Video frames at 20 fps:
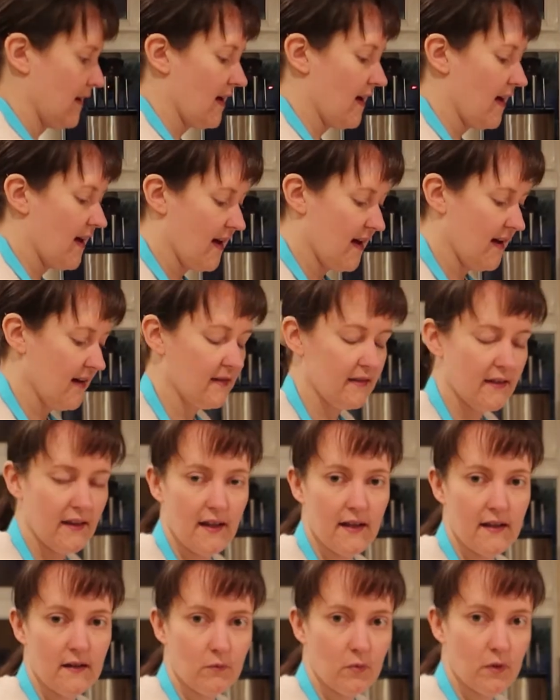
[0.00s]
And
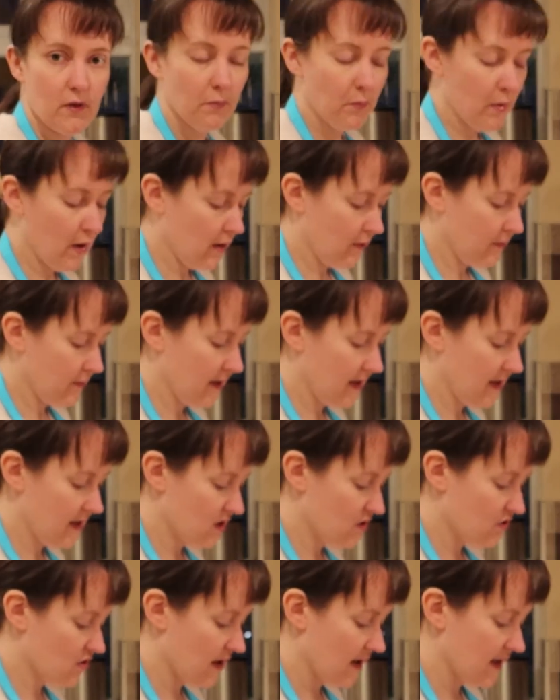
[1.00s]
then I'm going to pop
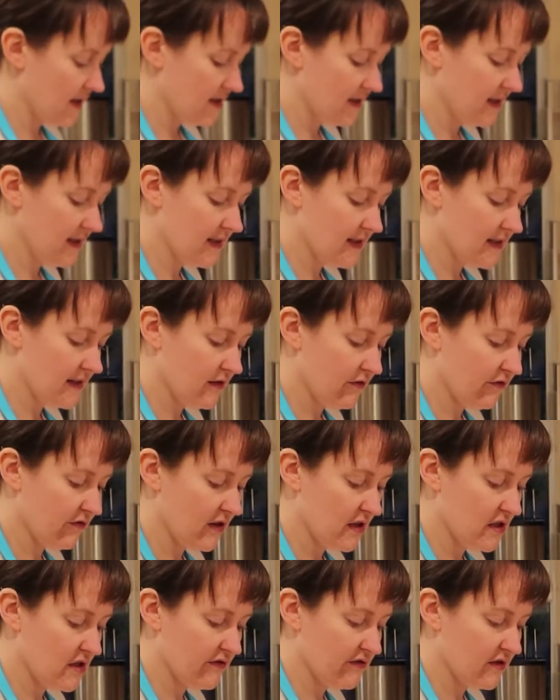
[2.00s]
these trays into the
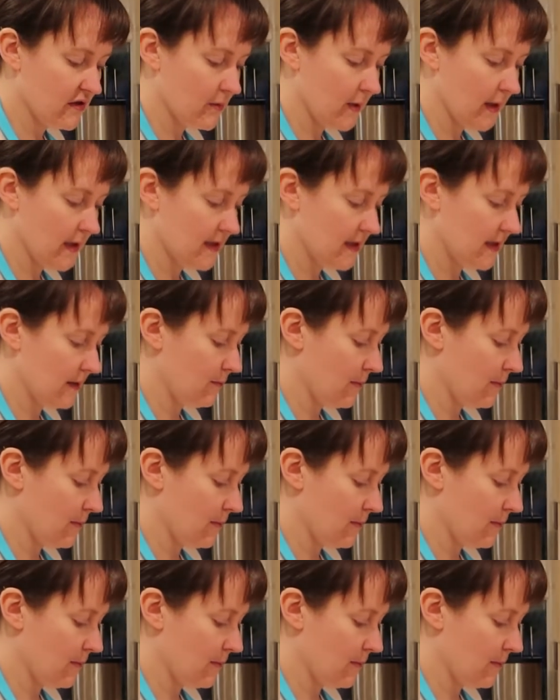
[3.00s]
fridge for 20